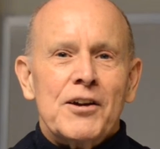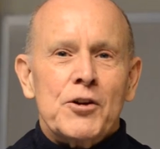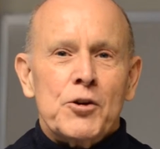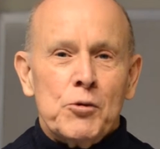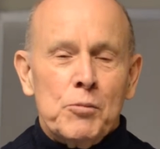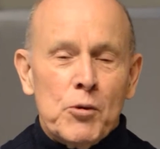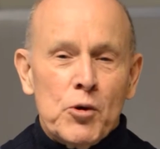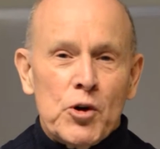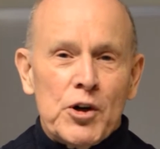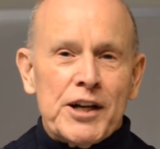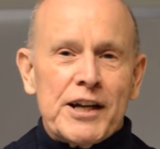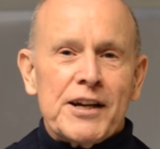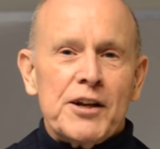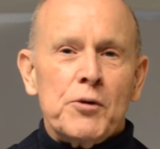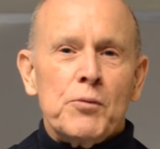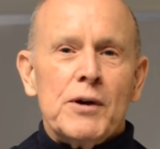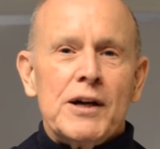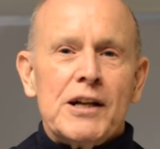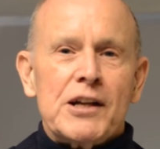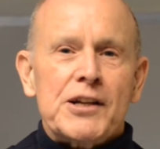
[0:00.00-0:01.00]
Good morning
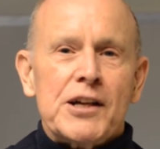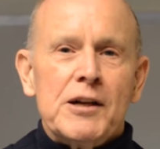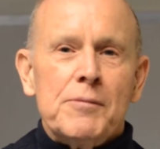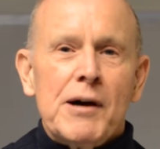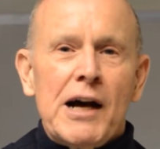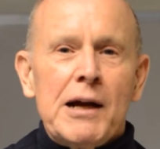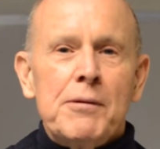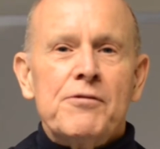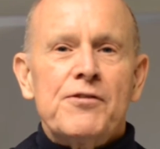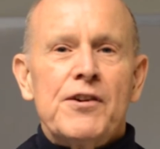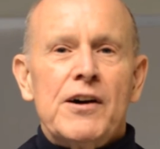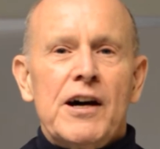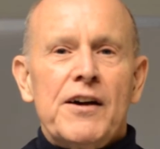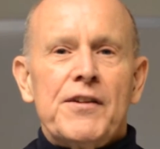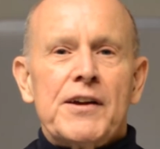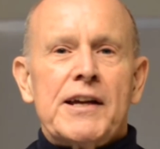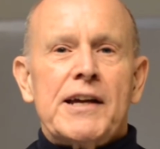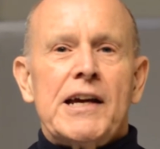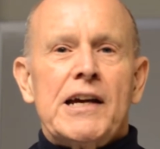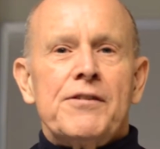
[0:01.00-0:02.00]
and welcome. I'm
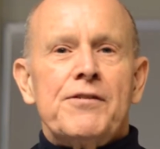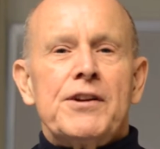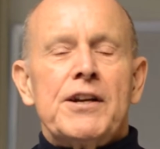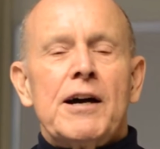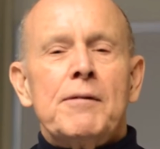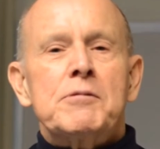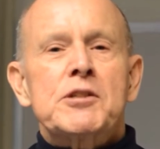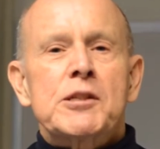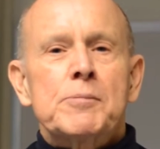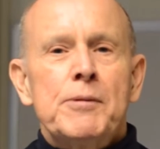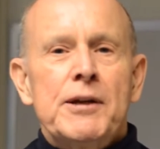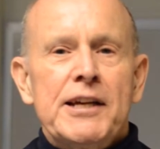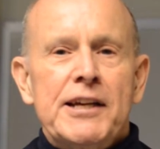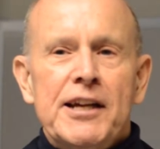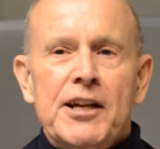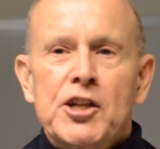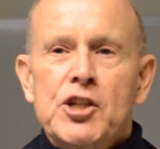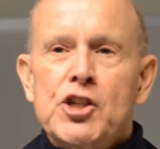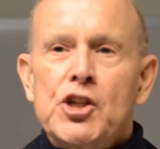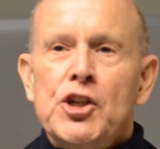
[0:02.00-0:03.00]
Father Kevin. I'm
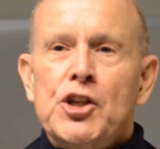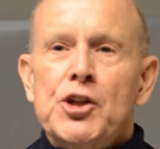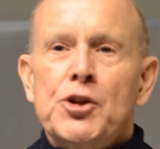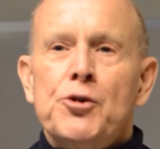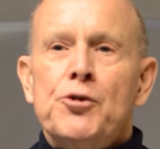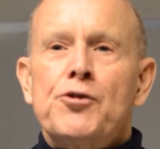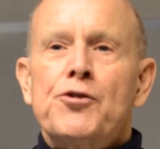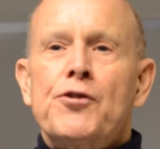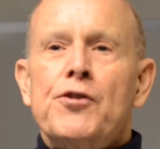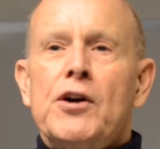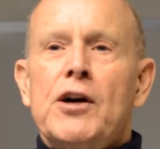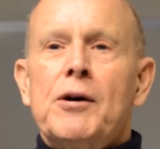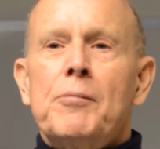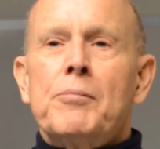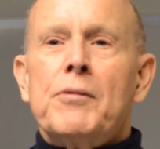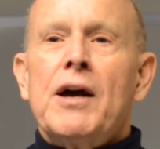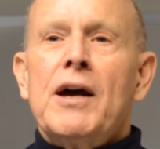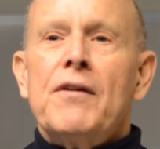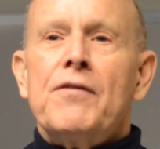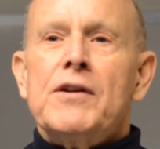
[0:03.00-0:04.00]
speaking to you
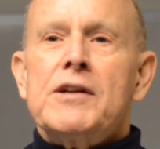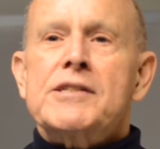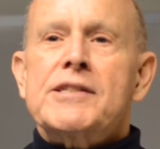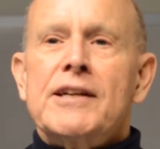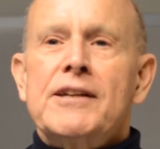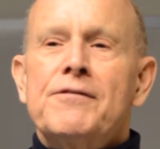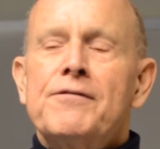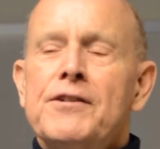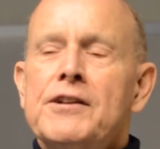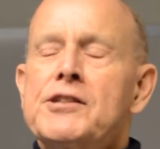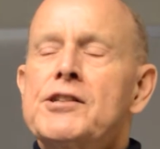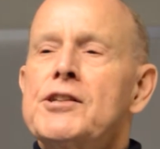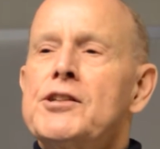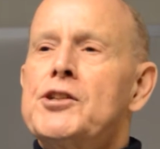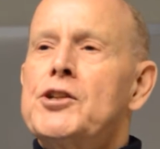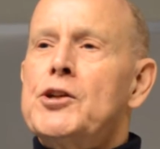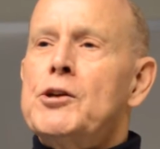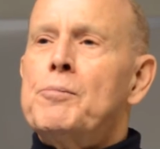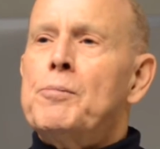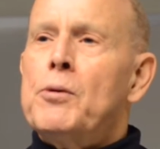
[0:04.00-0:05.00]
from the St.
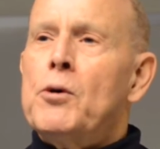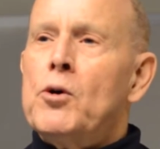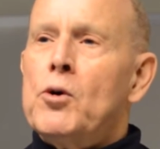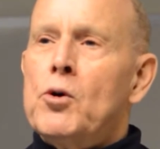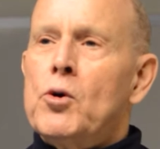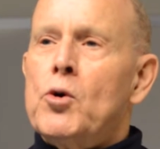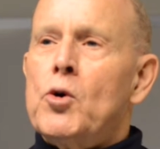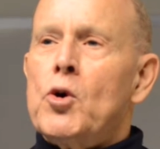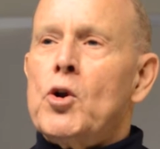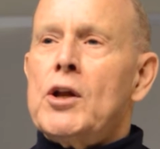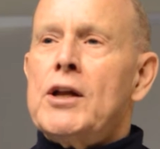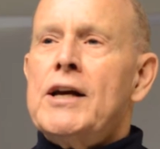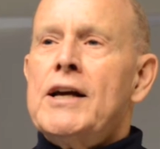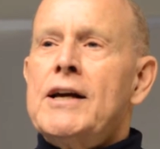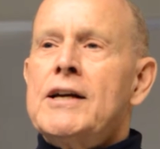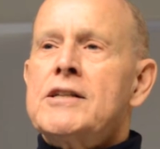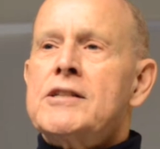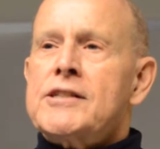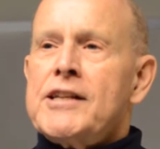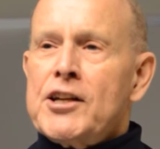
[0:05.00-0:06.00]
Vincent de Paul
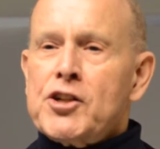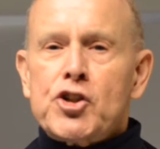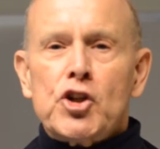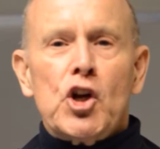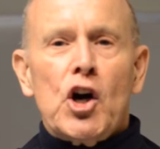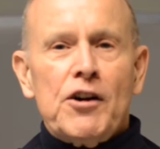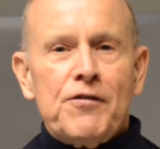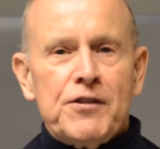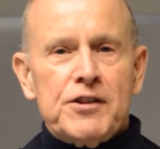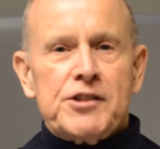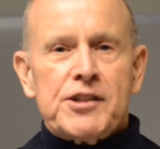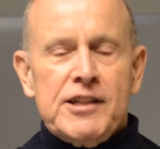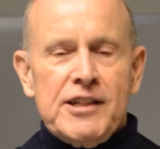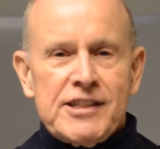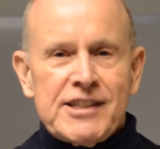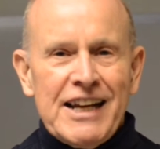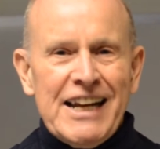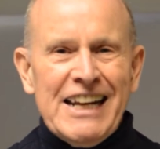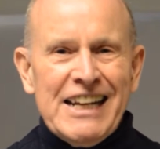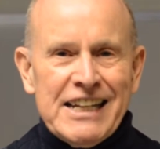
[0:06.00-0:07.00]
Central
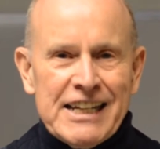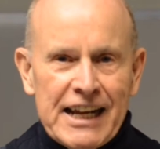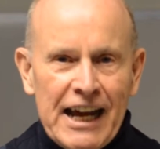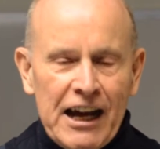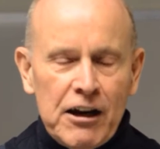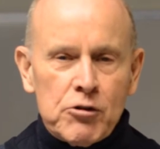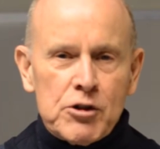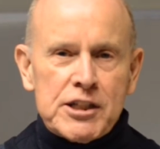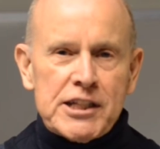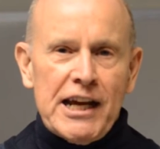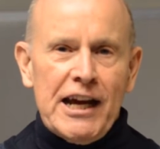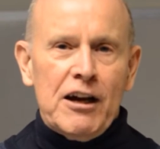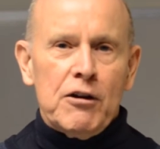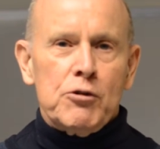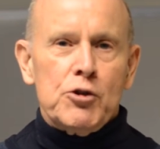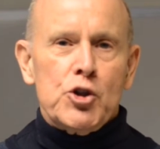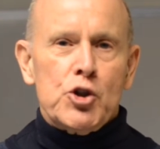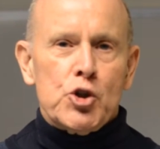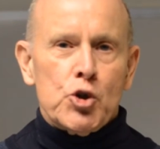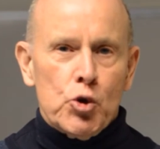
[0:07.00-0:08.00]
Offices in
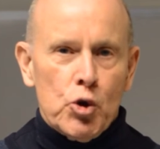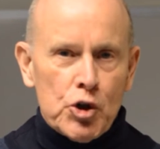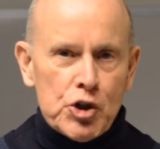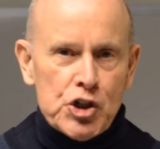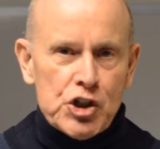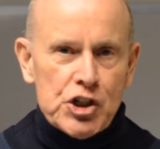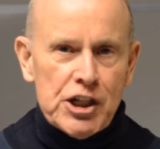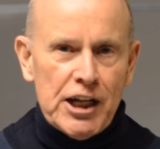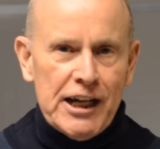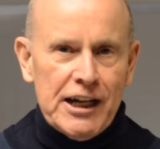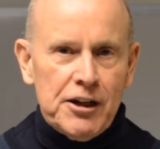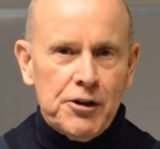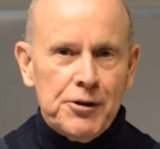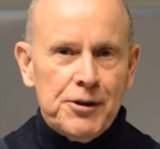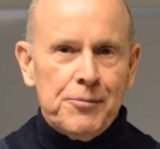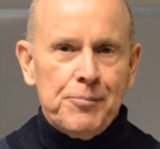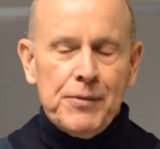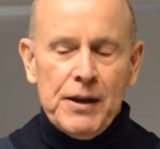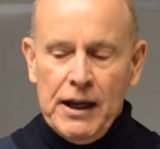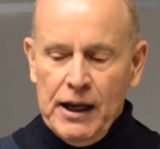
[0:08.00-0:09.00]
downtown
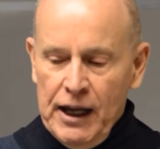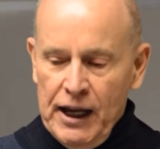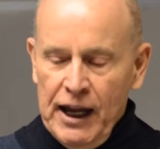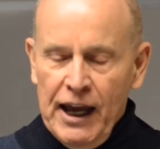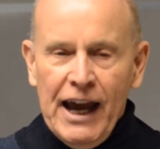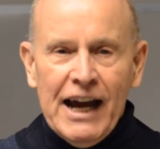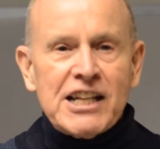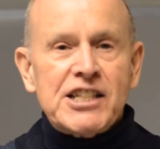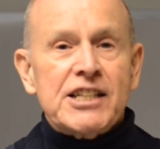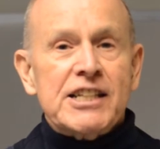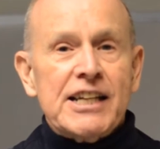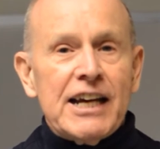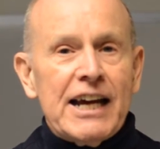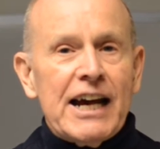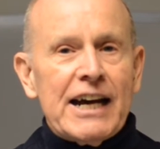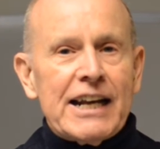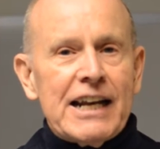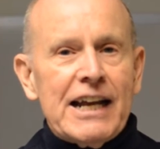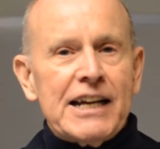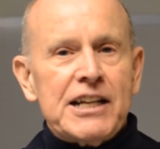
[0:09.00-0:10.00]
Georgetown. And today
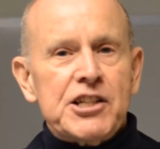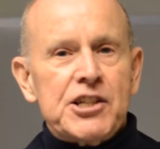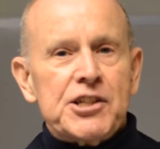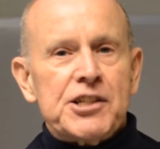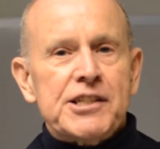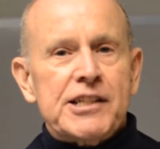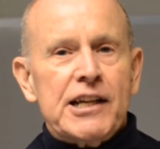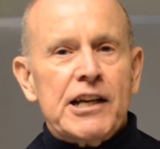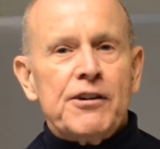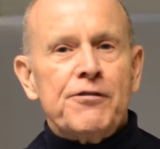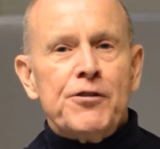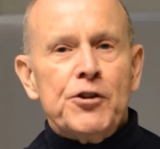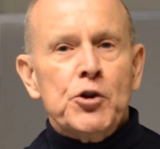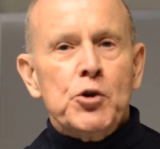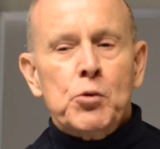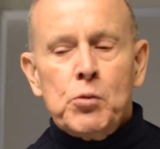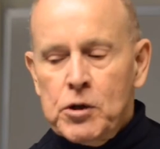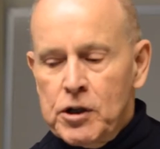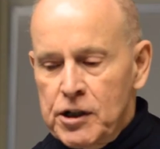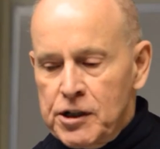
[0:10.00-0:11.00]
I'd like to say a
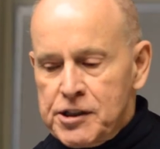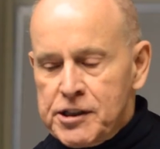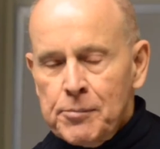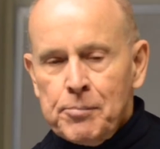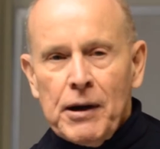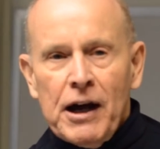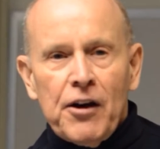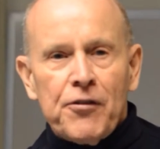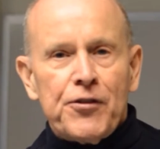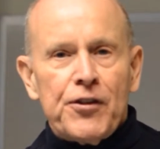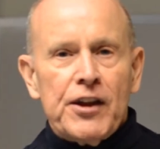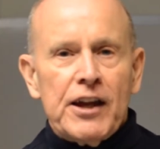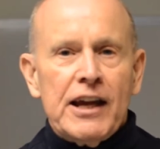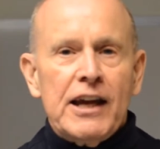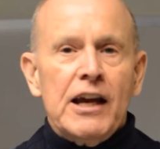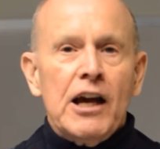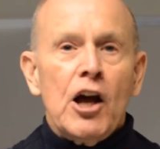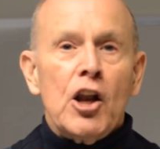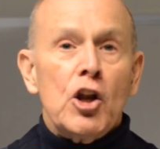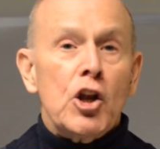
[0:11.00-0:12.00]
few words about
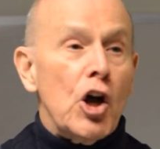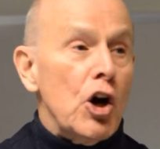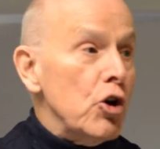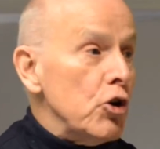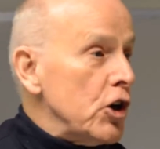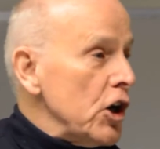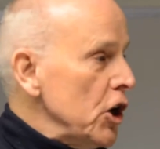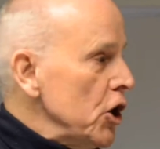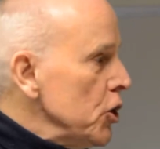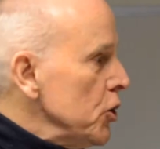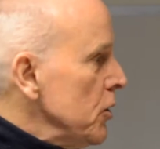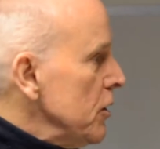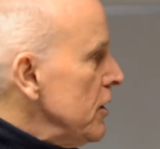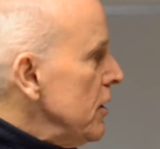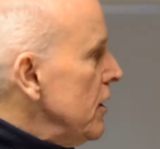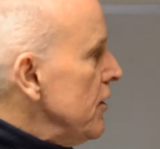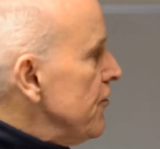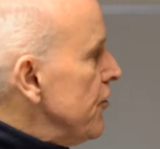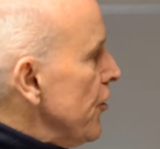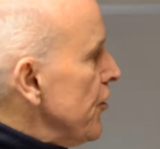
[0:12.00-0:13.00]
the logo
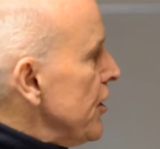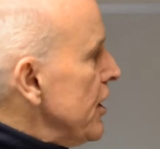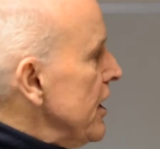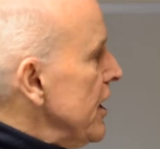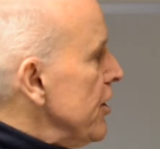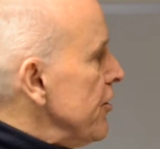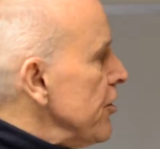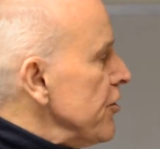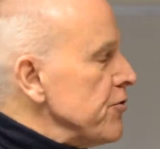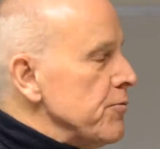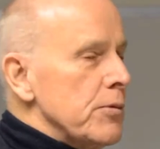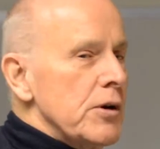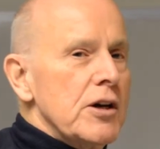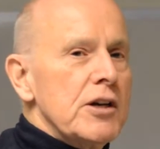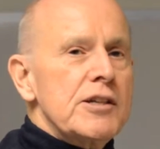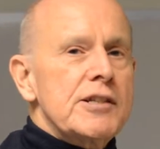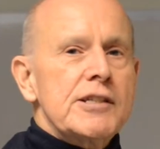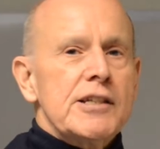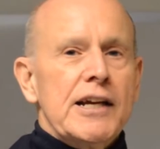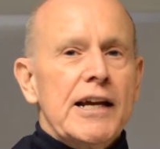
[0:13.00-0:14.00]
for the Year of
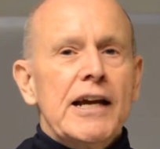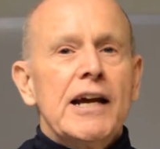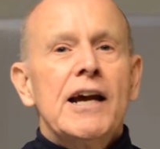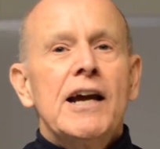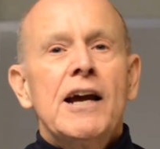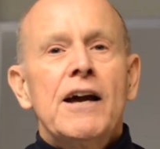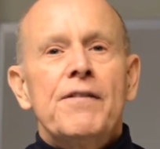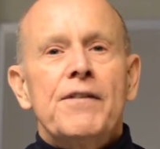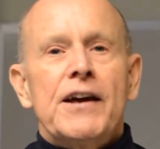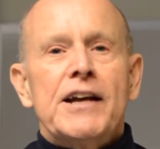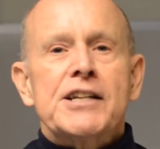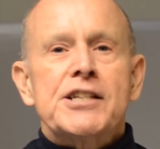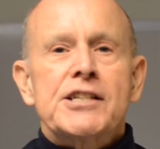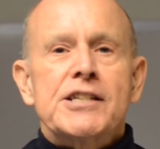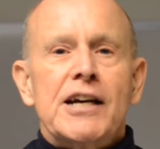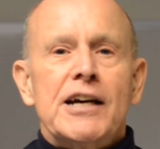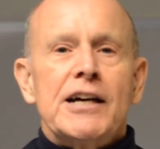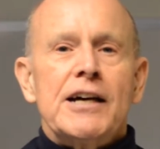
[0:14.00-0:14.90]
Mercy that